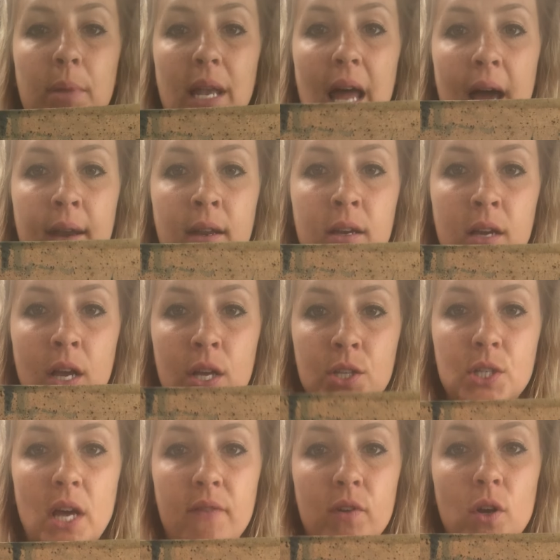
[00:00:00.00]
plan.
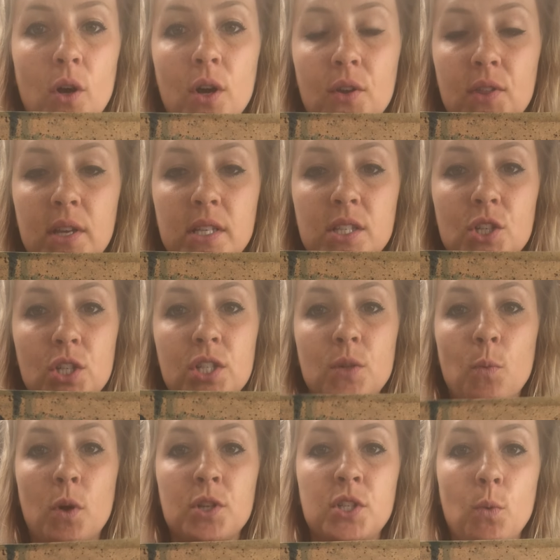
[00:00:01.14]
So have a look. These are just the
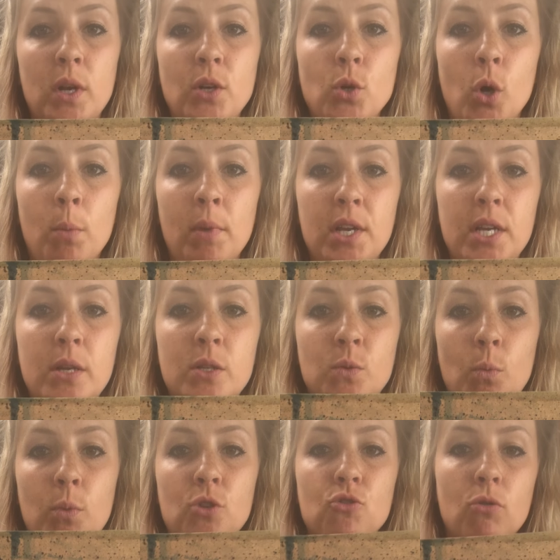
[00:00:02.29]
ones that we'd normally use
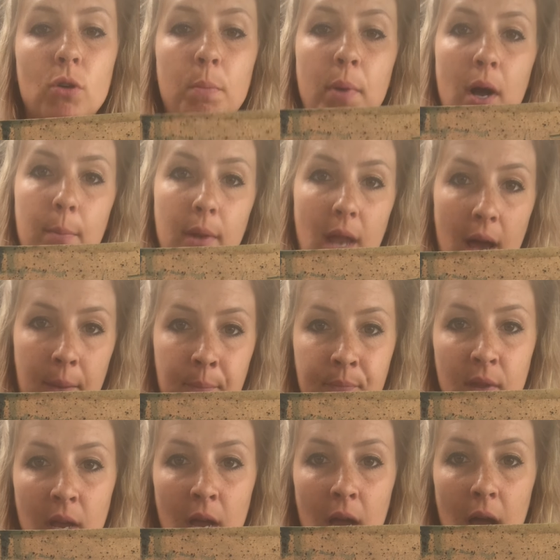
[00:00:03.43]
when we draw up our plan.
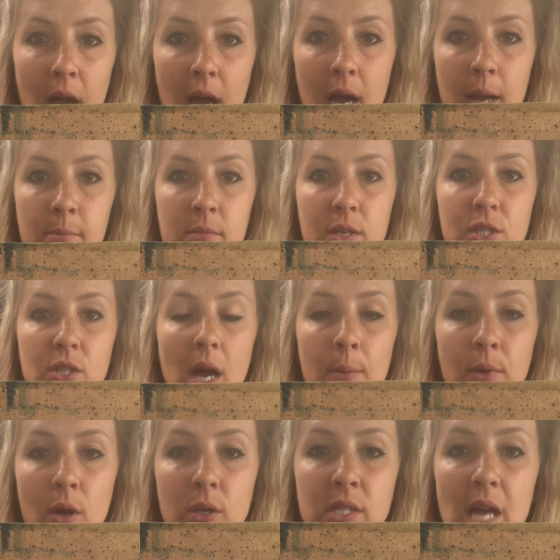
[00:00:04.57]
So
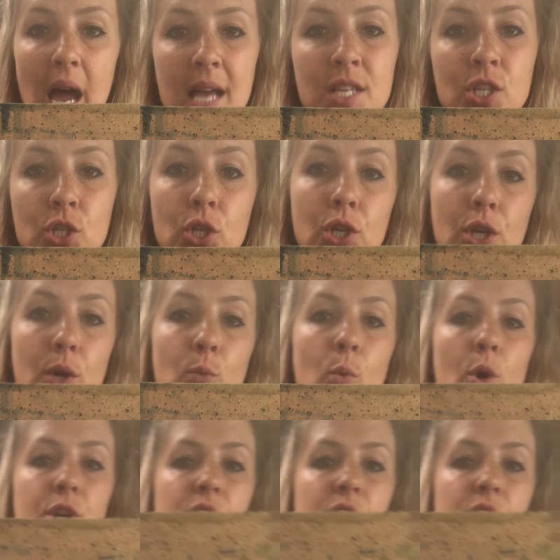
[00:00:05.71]
I'm going to ask you what